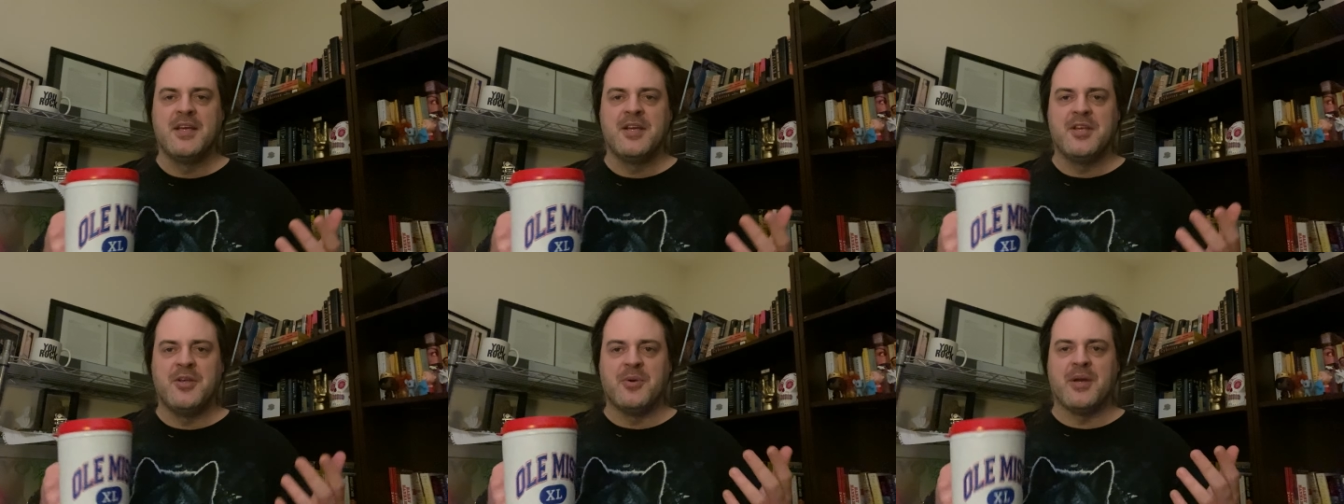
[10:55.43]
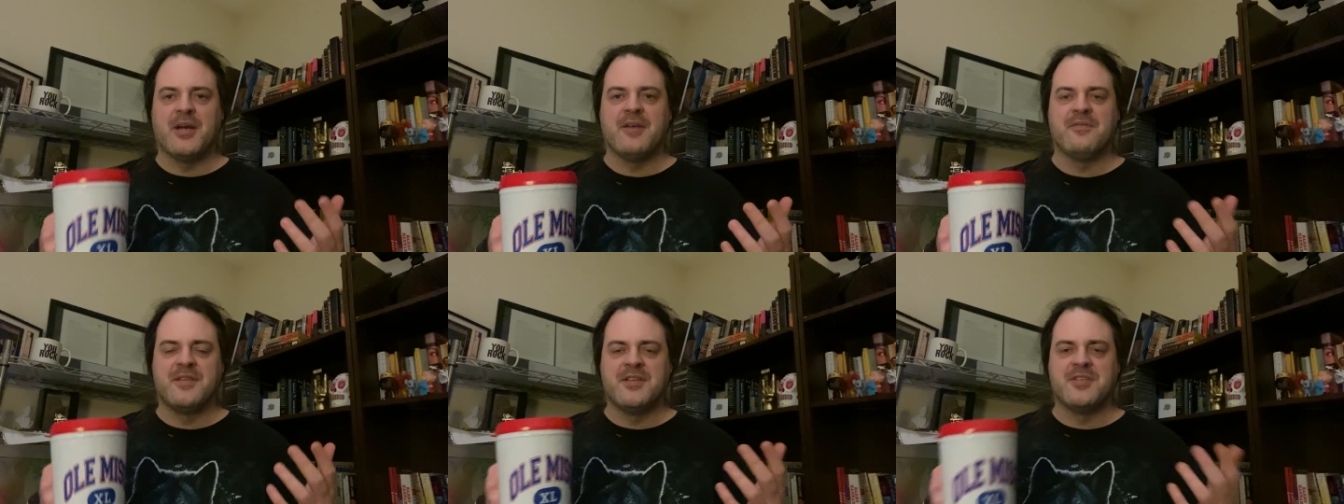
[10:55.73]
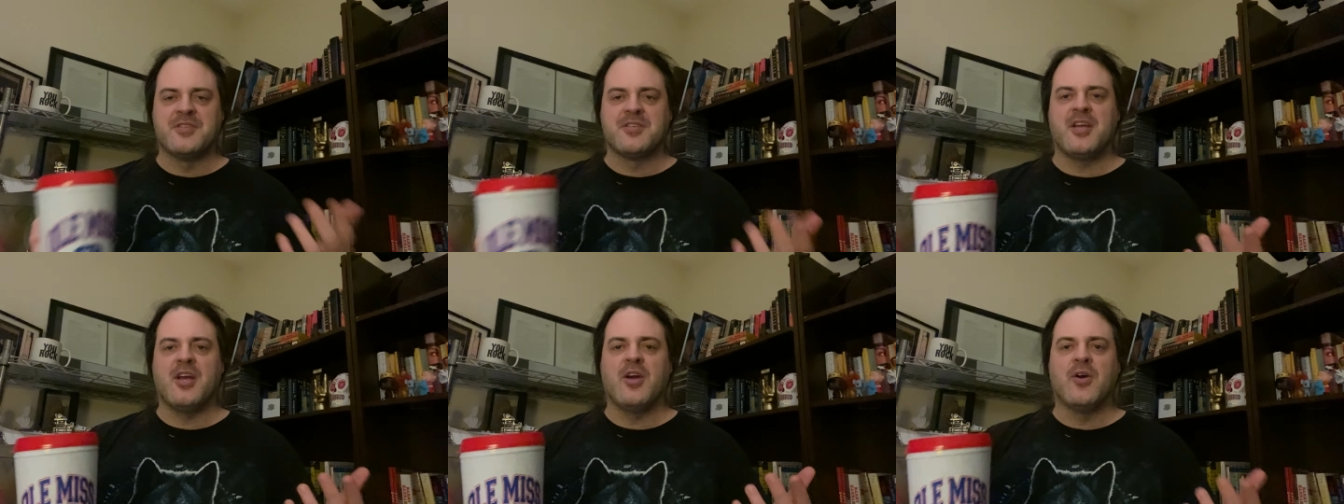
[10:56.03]
you have
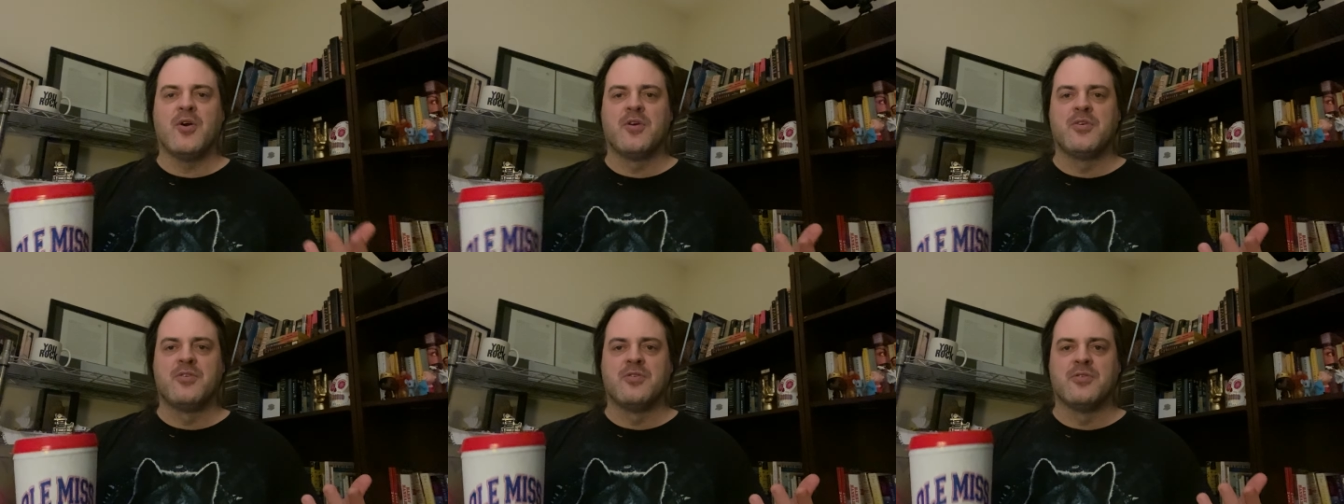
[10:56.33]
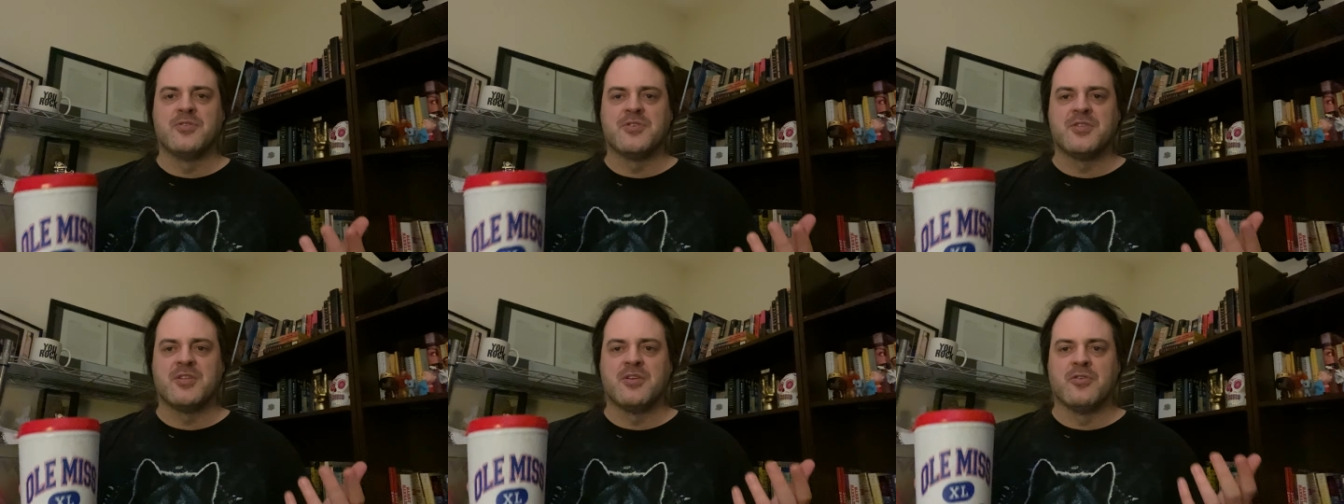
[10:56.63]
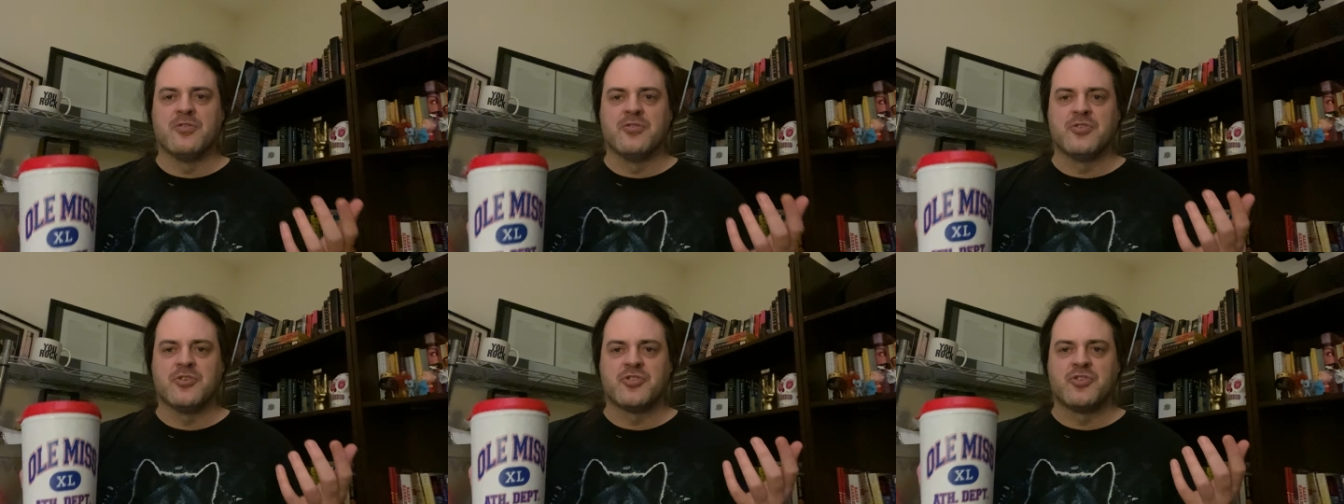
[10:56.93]
these characters that
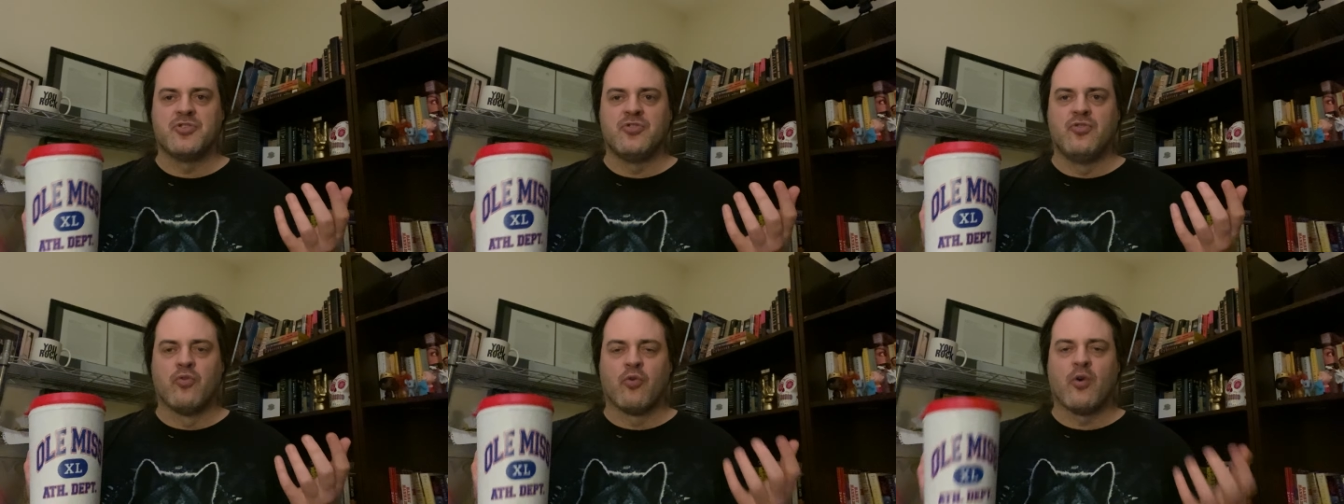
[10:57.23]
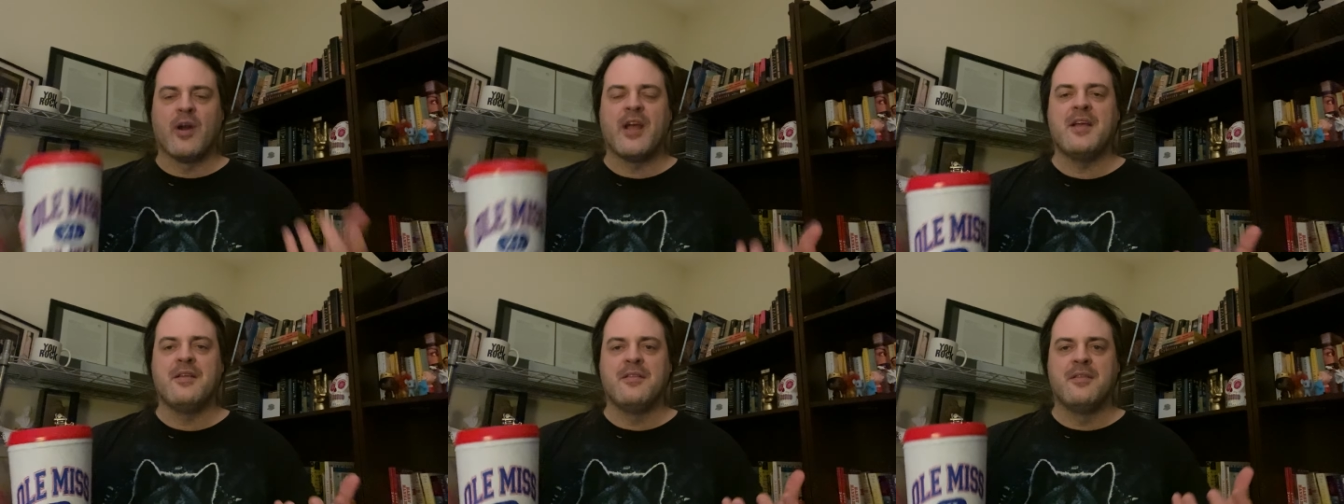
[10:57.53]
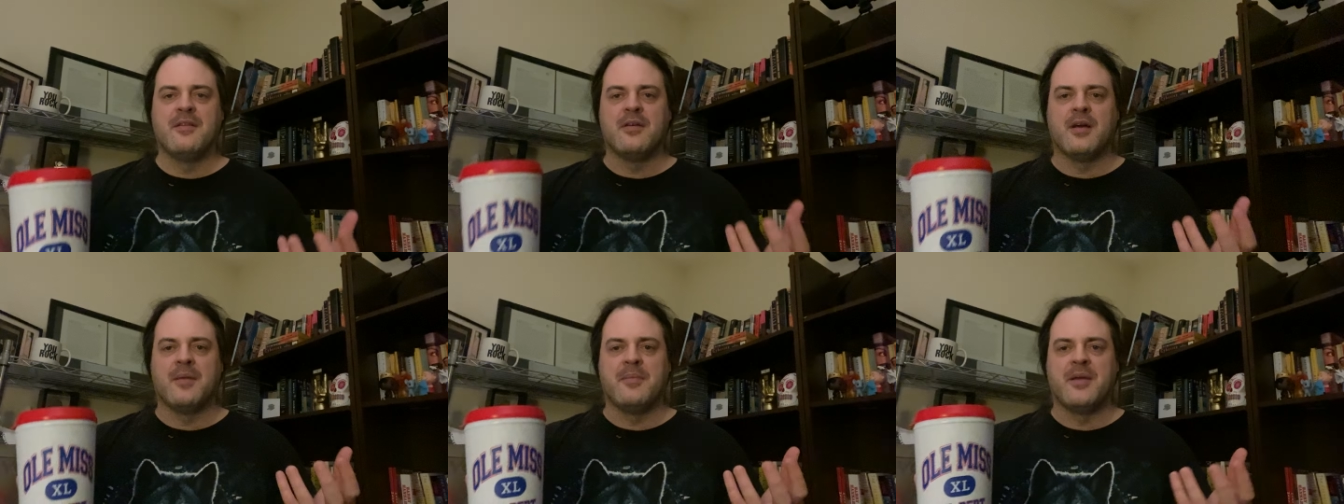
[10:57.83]
are just great
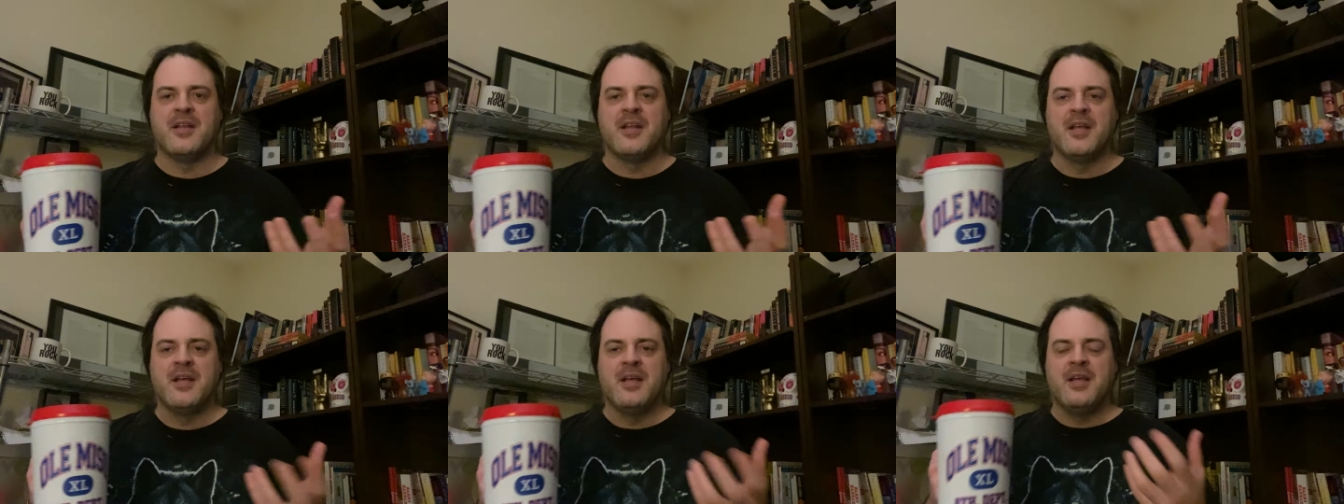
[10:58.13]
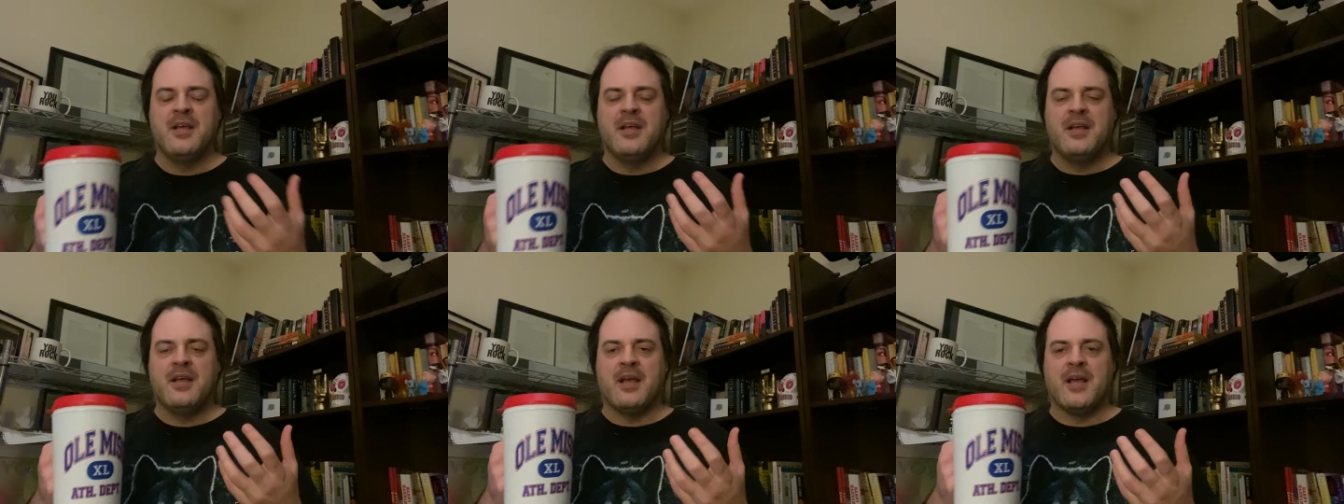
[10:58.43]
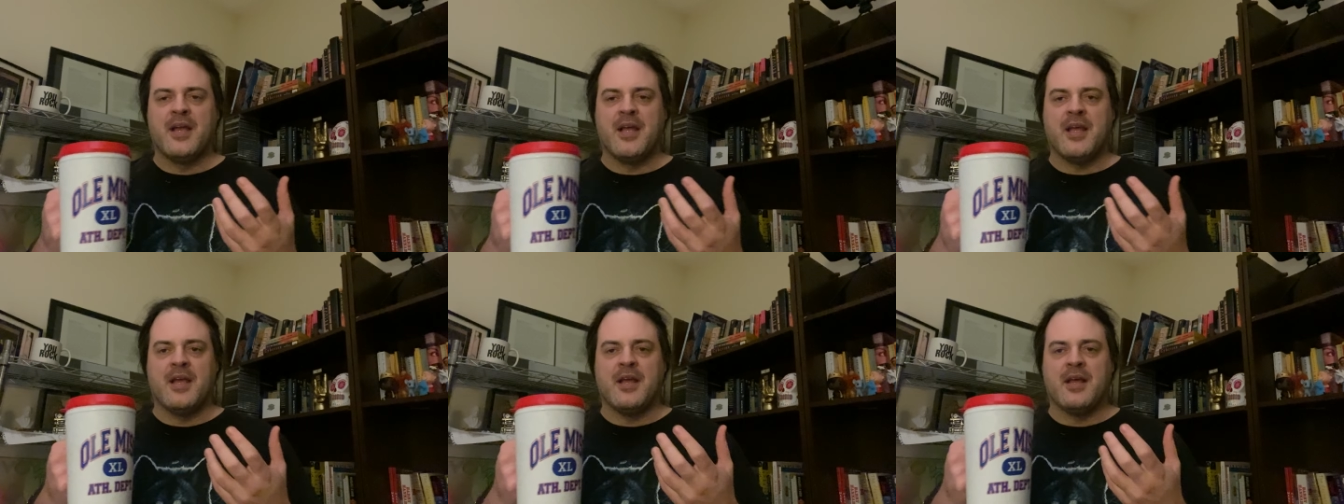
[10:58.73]
I mean
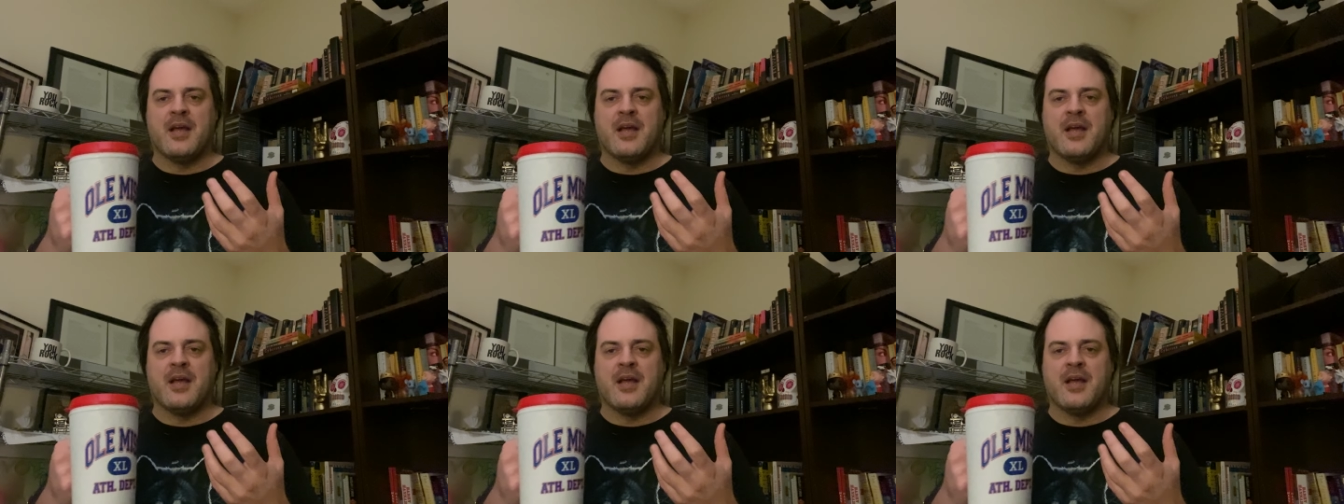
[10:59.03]
it,